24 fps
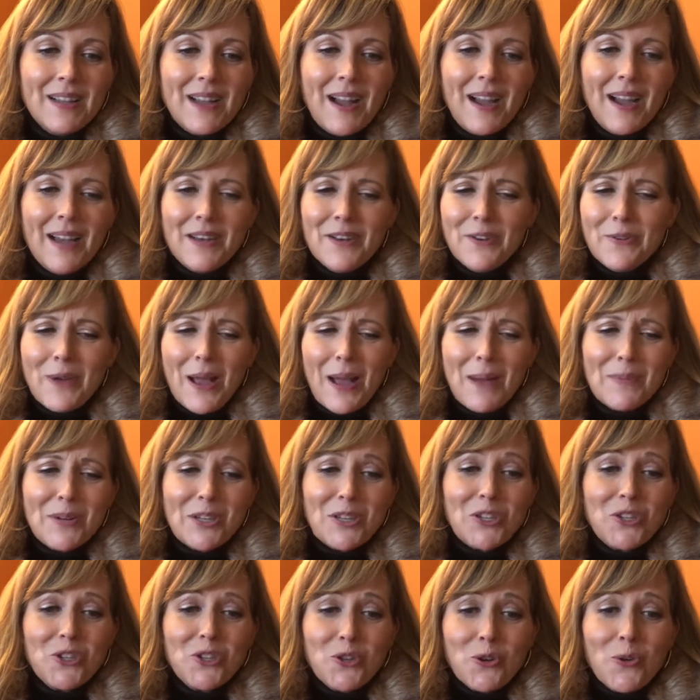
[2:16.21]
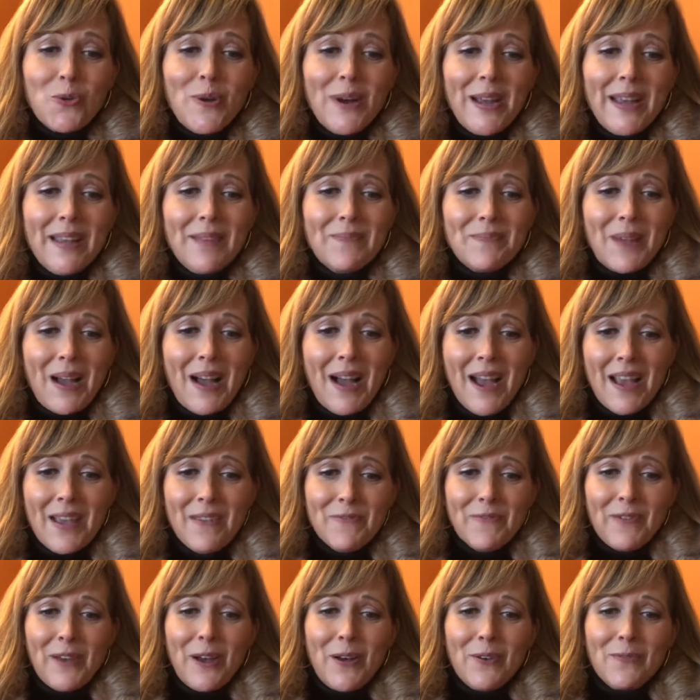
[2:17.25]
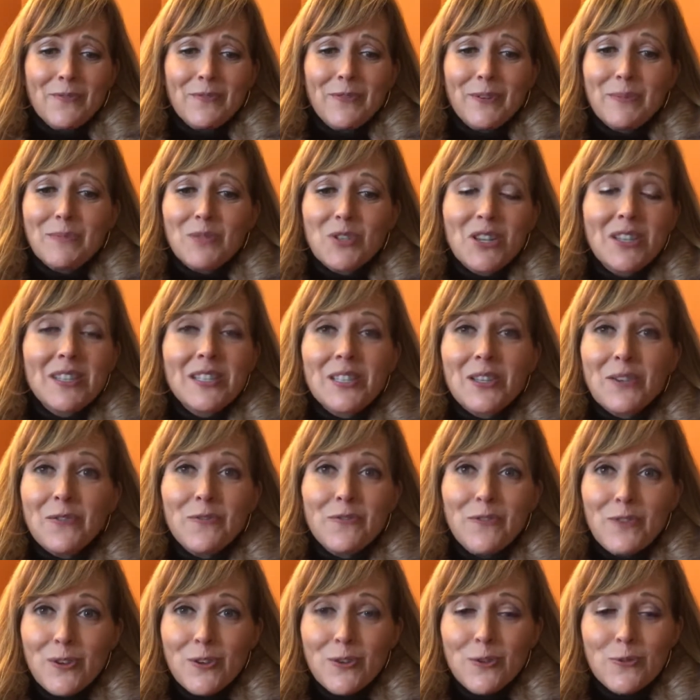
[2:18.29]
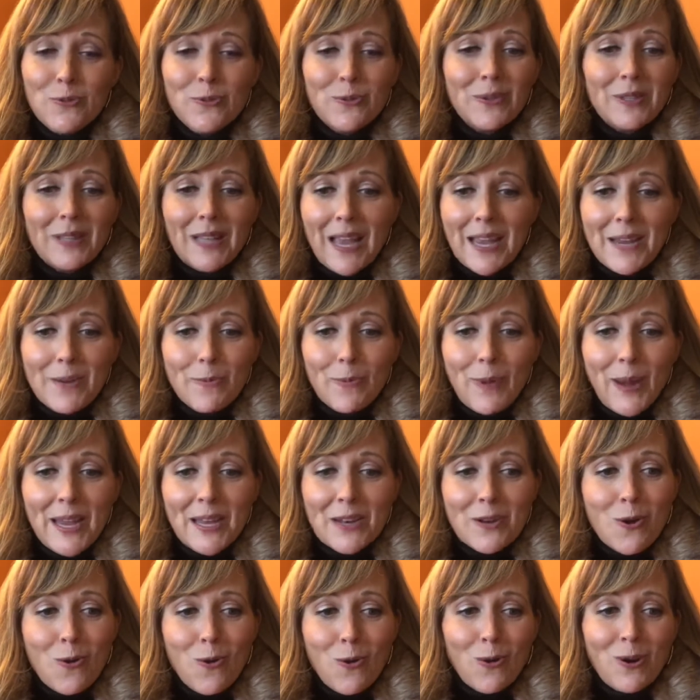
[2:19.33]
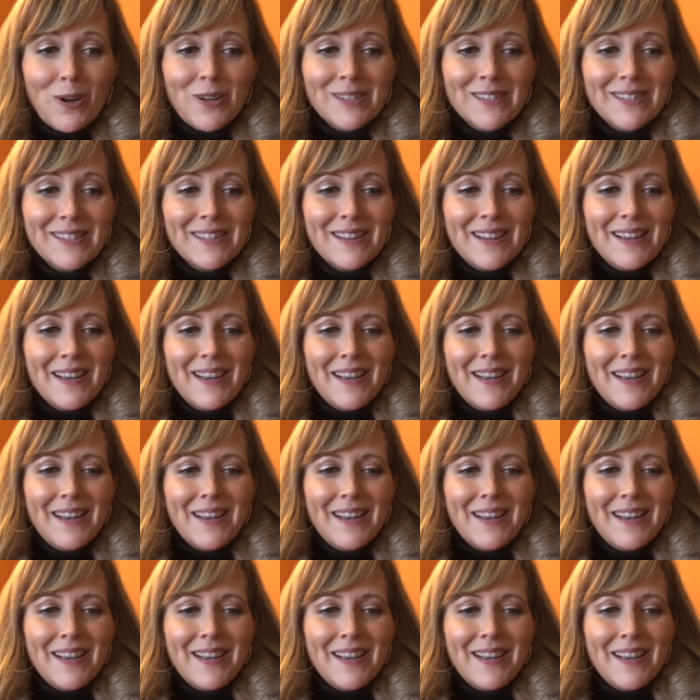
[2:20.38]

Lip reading: I knew how much joy I felt from just a few lightweight chords,